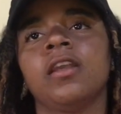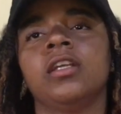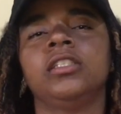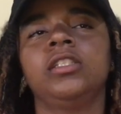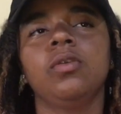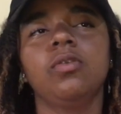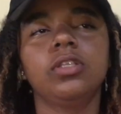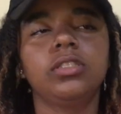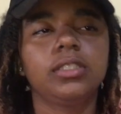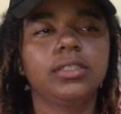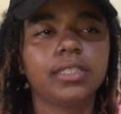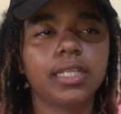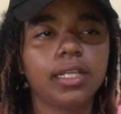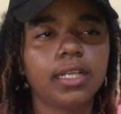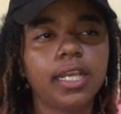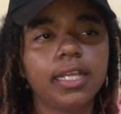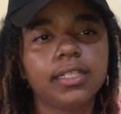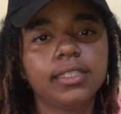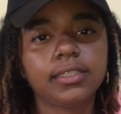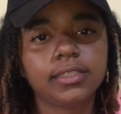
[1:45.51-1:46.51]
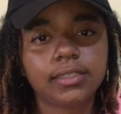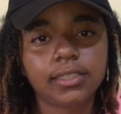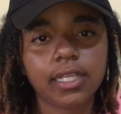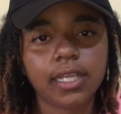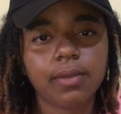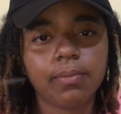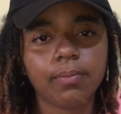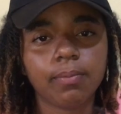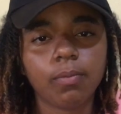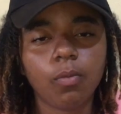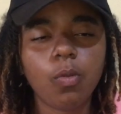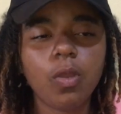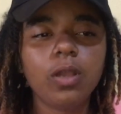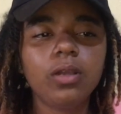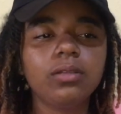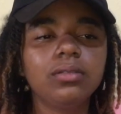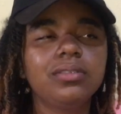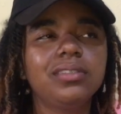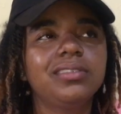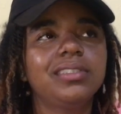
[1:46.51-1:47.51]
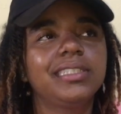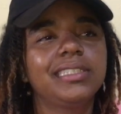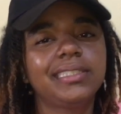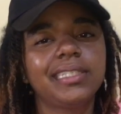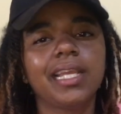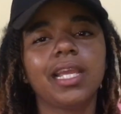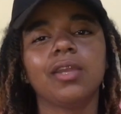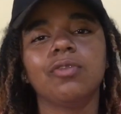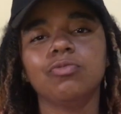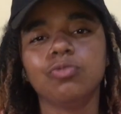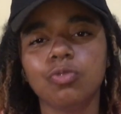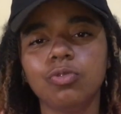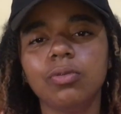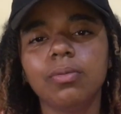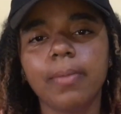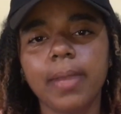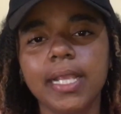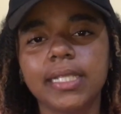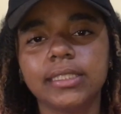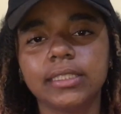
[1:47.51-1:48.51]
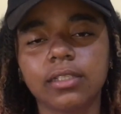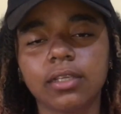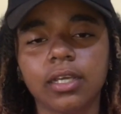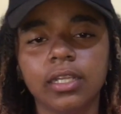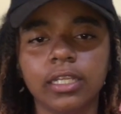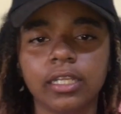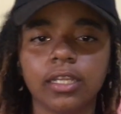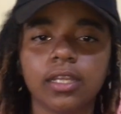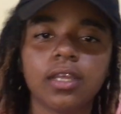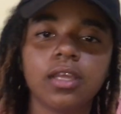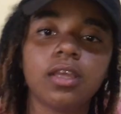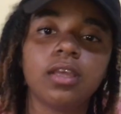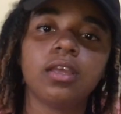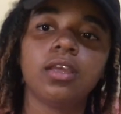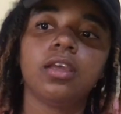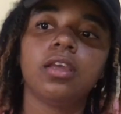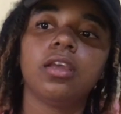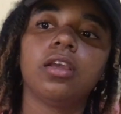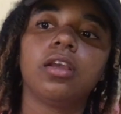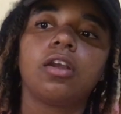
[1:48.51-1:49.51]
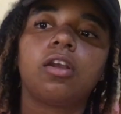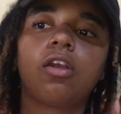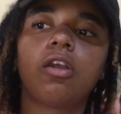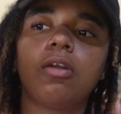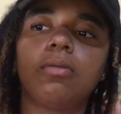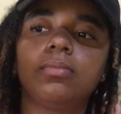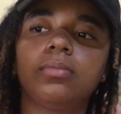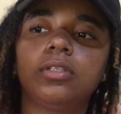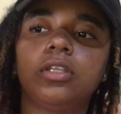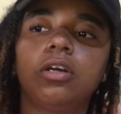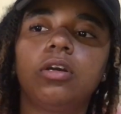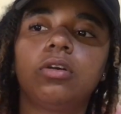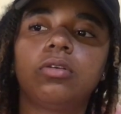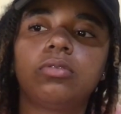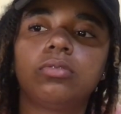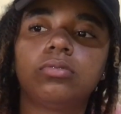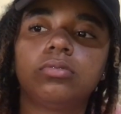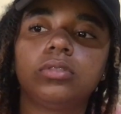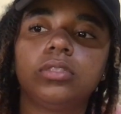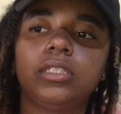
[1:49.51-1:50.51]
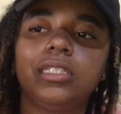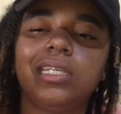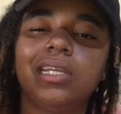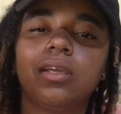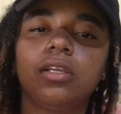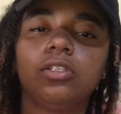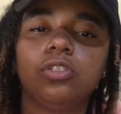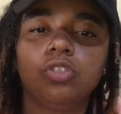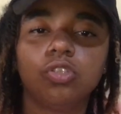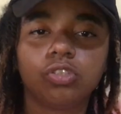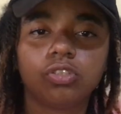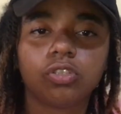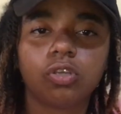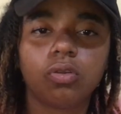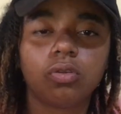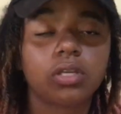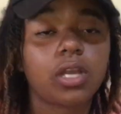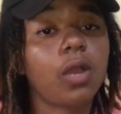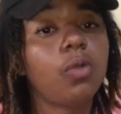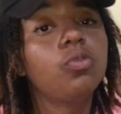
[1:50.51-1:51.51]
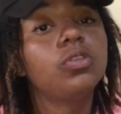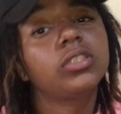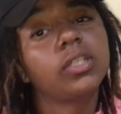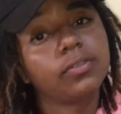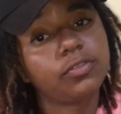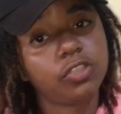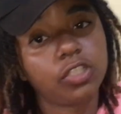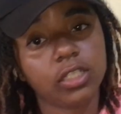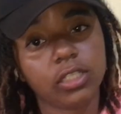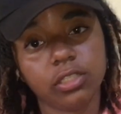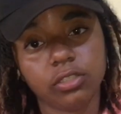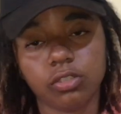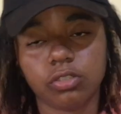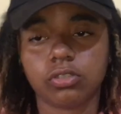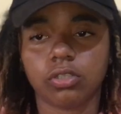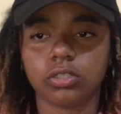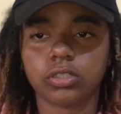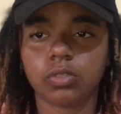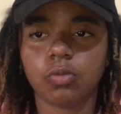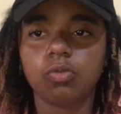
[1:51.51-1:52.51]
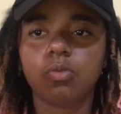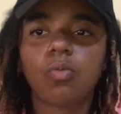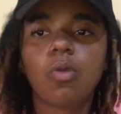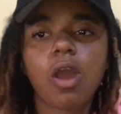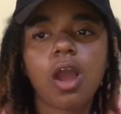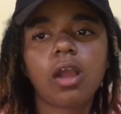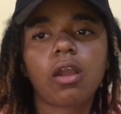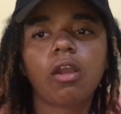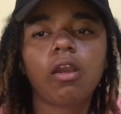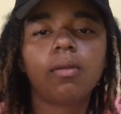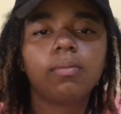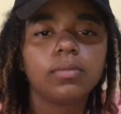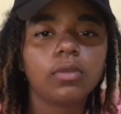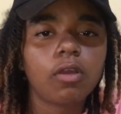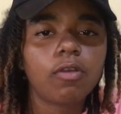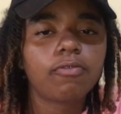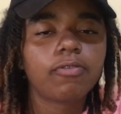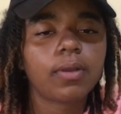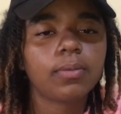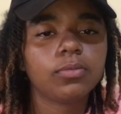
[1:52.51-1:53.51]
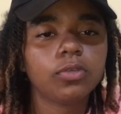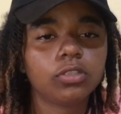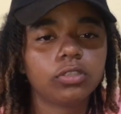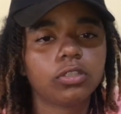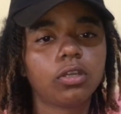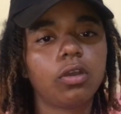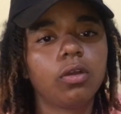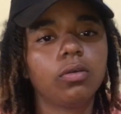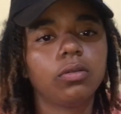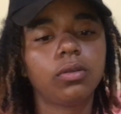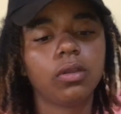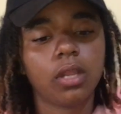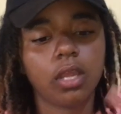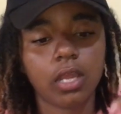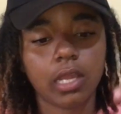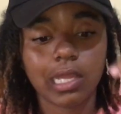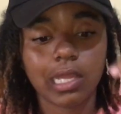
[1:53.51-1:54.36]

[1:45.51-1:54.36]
So we should take like the same route basically. Come down the Newtown, cause we used to train in Newtown. So we walk, come down from Newtown,